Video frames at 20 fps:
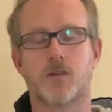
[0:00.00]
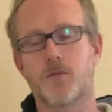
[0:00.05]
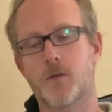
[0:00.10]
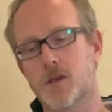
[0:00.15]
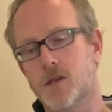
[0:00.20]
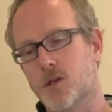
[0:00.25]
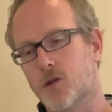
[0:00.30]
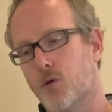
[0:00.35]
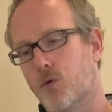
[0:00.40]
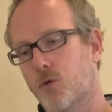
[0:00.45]
for
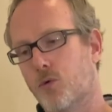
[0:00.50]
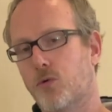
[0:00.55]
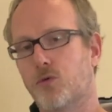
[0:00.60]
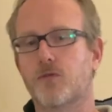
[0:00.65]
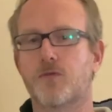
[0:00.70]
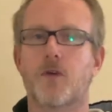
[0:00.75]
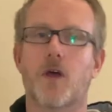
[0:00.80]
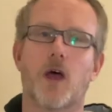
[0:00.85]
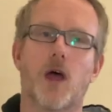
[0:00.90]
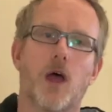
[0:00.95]

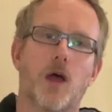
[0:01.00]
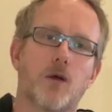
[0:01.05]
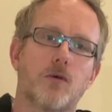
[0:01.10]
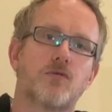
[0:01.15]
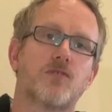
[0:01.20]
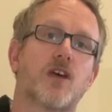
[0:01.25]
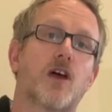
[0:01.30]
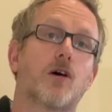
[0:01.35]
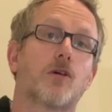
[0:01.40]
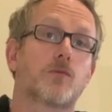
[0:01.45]
schools, for
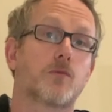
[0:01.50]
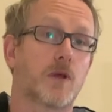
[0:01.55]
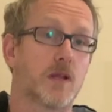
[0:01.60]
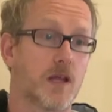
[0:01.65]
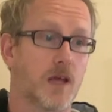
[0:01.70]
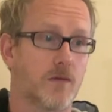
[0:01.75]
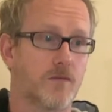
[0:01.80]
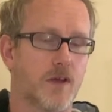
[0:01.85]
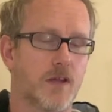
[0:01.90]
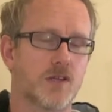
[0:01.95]
hotels when
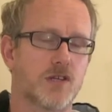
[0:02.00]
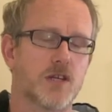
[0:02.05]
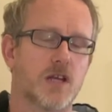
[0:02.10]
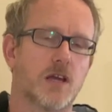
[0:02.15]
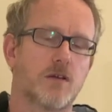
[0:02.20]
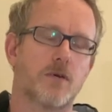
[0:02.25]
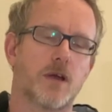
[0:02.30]
they eventually